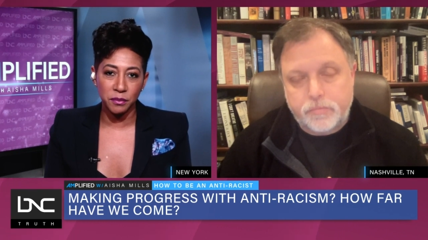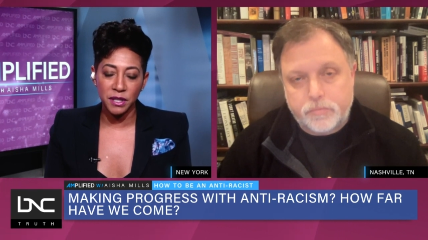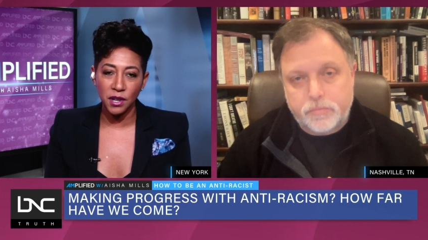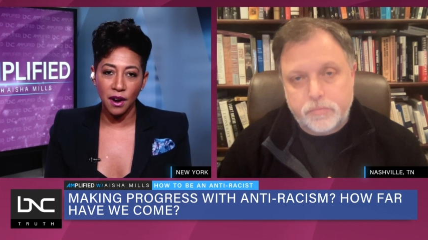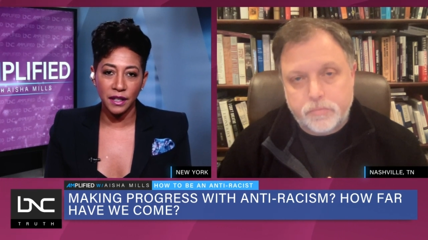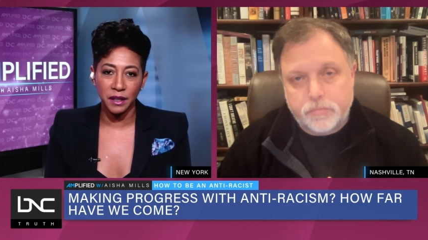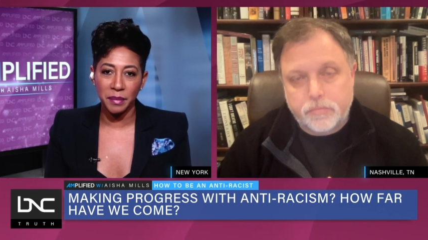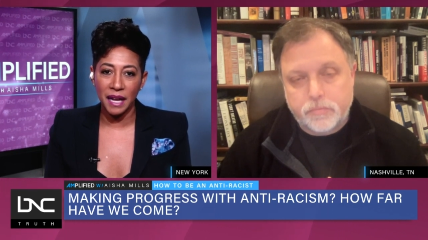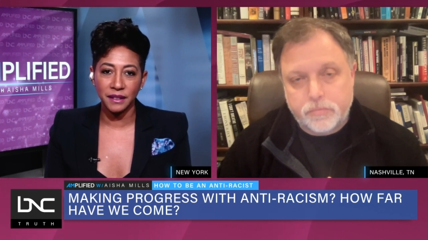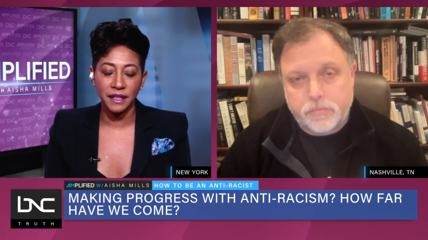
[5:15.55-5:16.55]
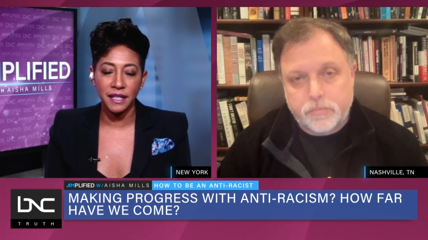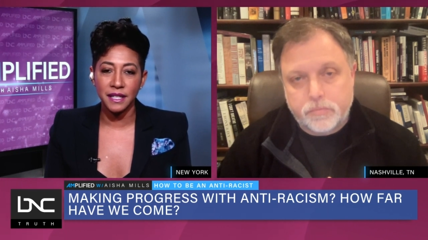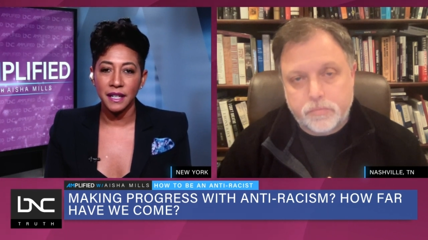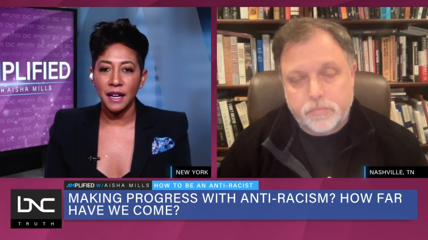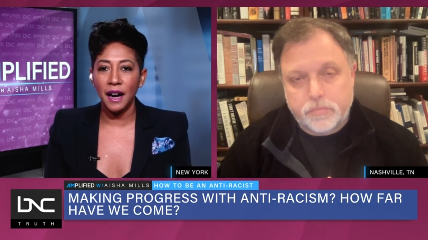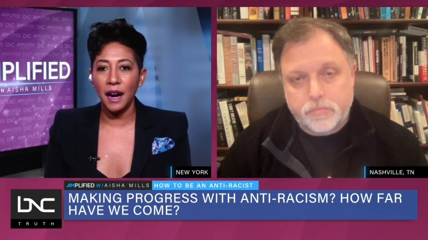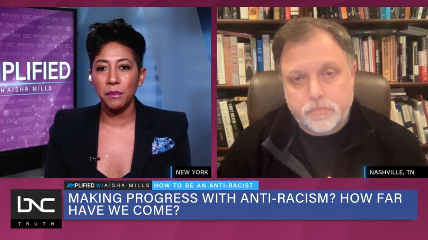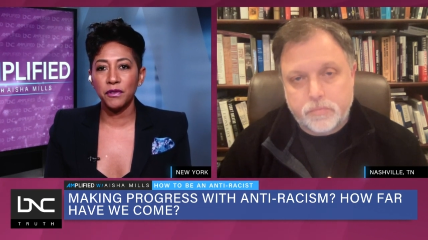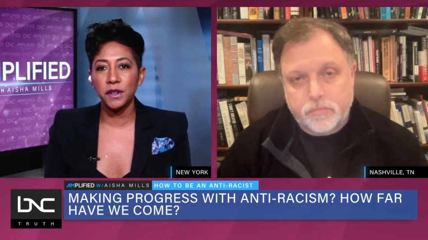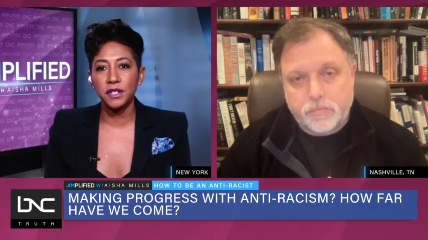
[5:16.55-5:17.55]
Speaker 1: You've been talking about this
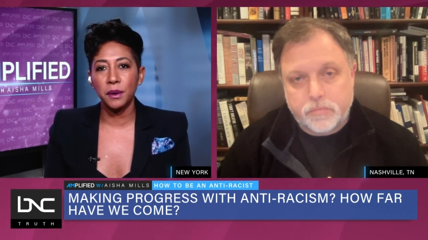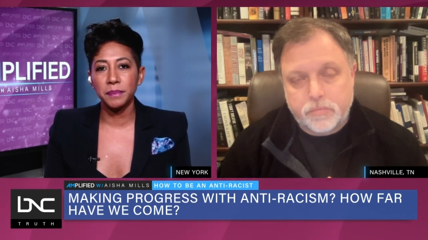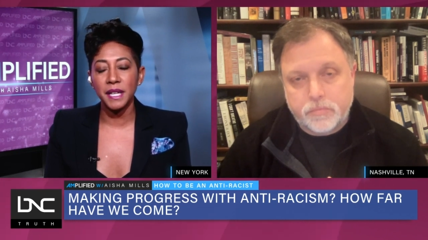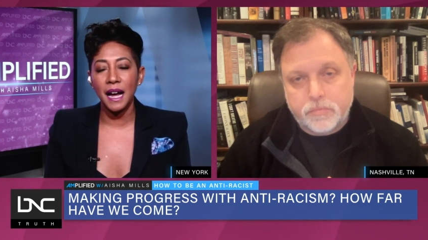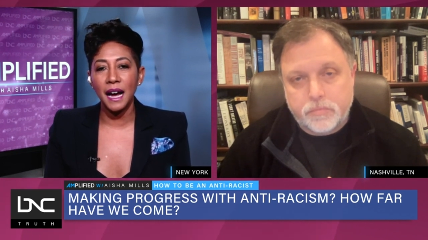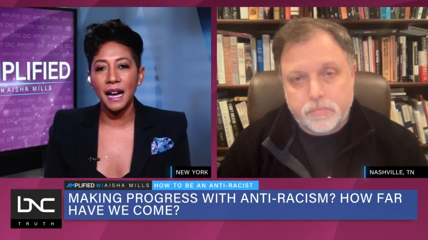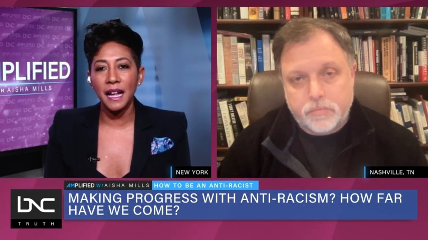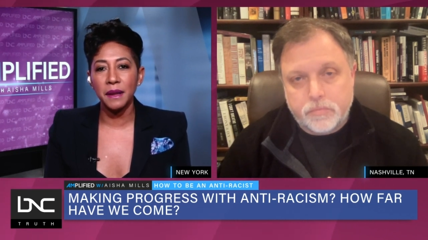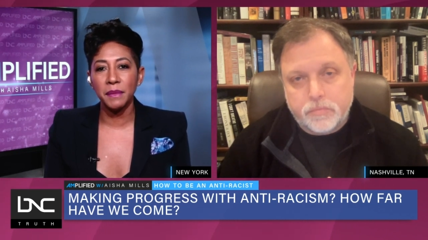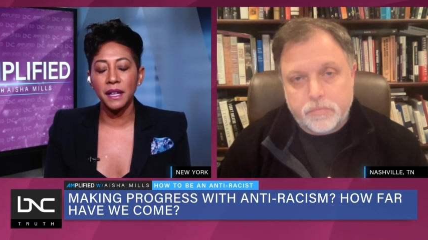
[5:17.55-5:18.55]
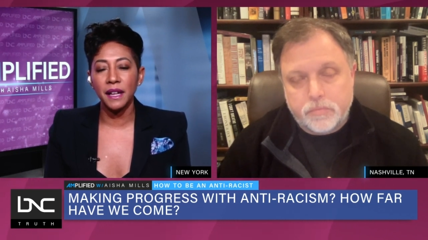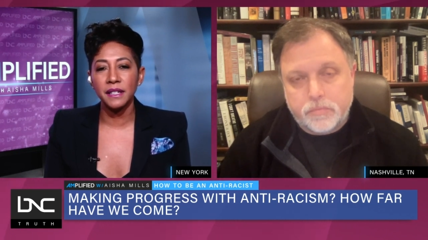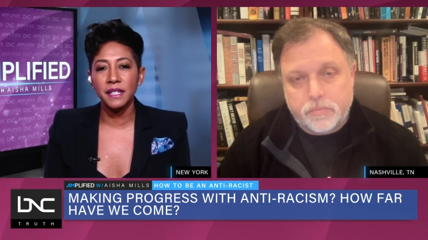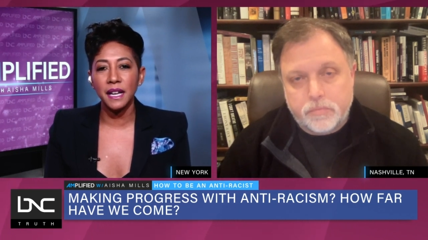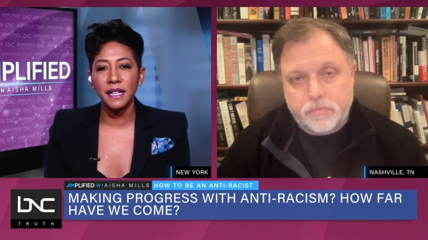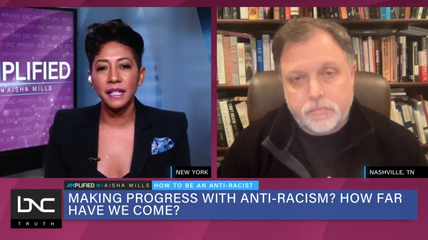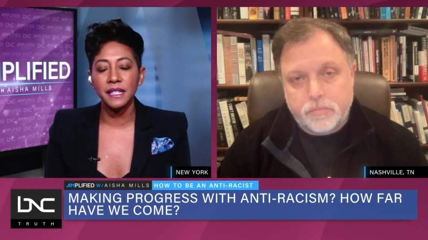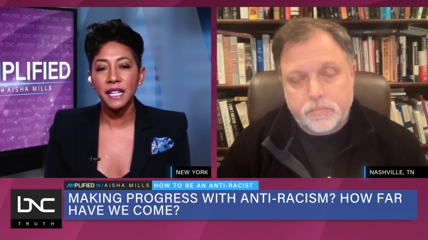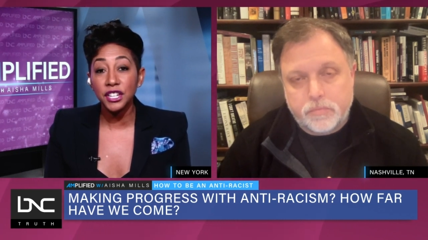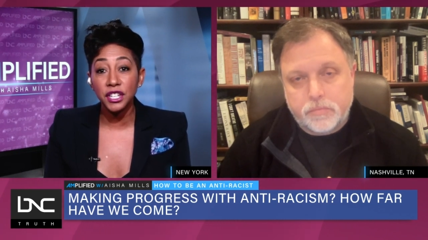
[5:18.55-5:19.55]
um, for some time and studying
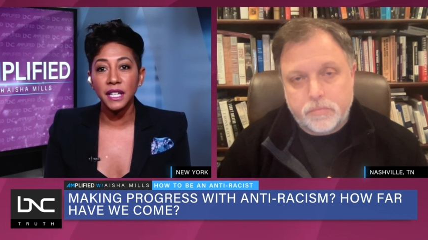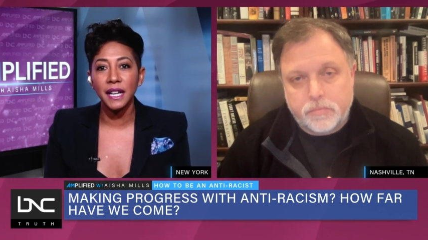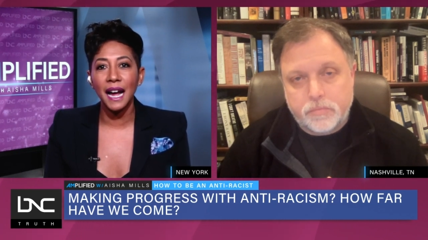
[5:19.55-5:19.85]
and teaching it.